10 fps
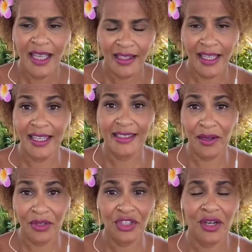as I
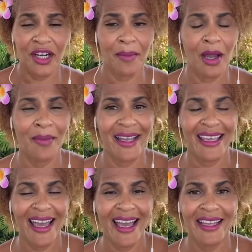was sharing about my
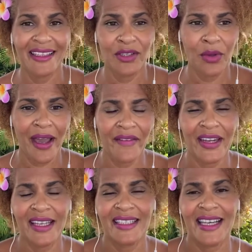cats who have it
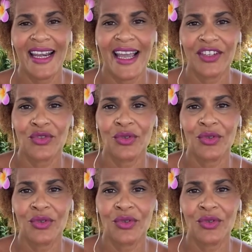as a natural